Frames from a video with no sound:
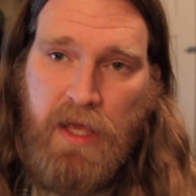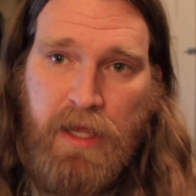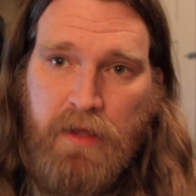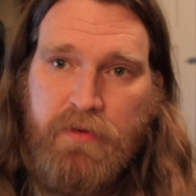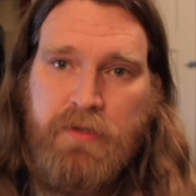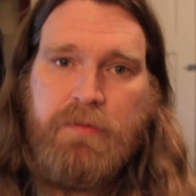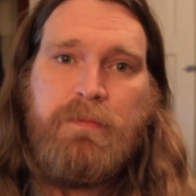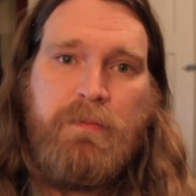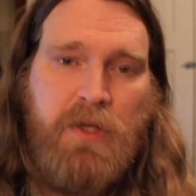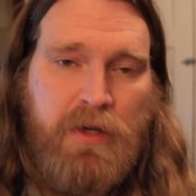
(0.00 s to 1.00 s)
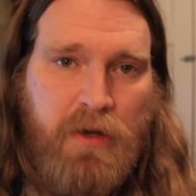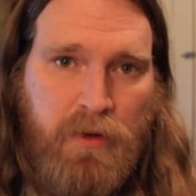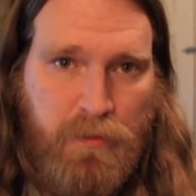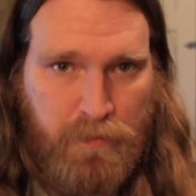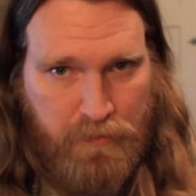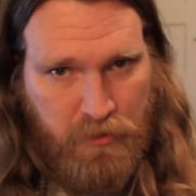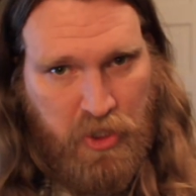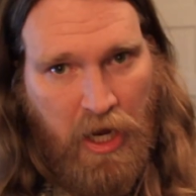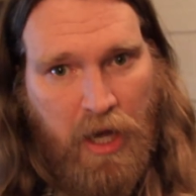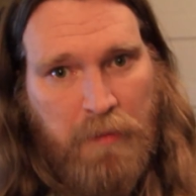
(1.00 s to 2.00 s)
and there's
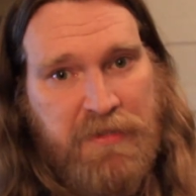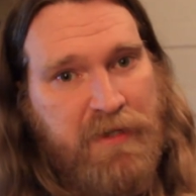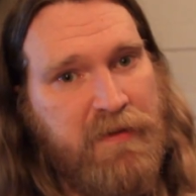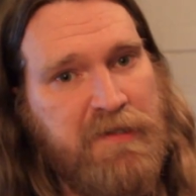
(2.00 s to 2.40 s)
jobs in